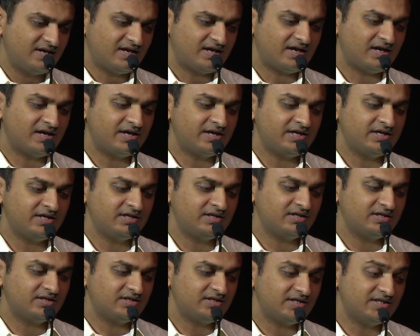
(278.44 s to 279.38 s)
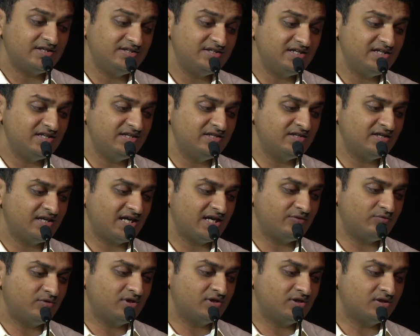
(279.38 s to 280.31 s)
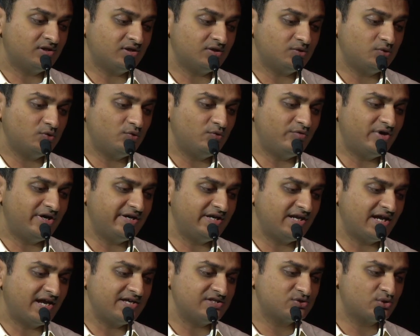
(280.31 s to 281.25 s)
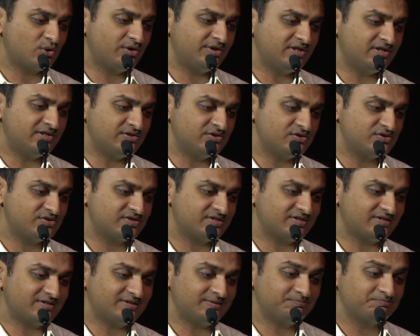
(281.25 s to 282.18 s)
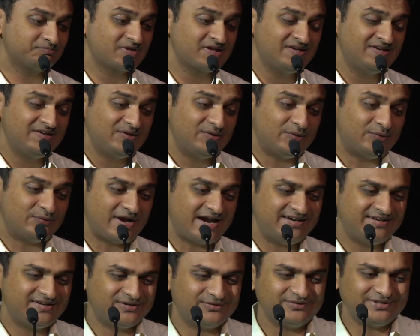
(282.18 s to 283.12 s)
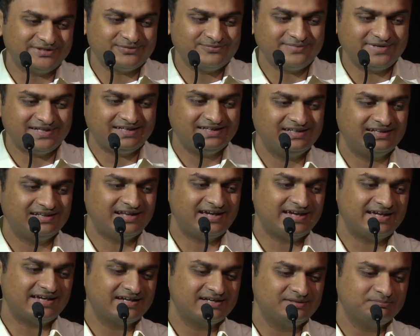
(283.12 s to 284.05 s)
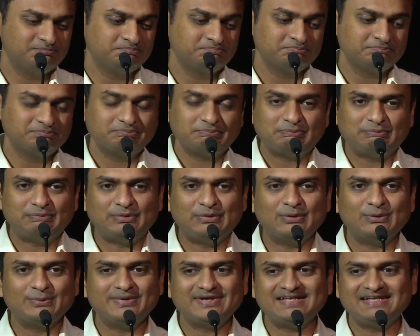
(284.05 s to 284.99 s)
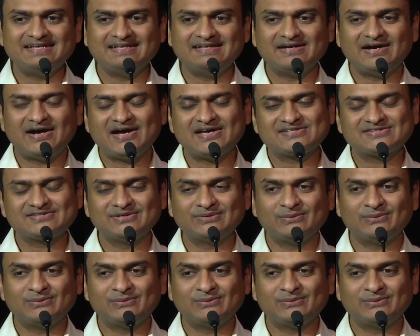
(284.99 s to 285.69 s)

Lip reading: I indeed have a very nice audience right here with me. Like, nobody asked the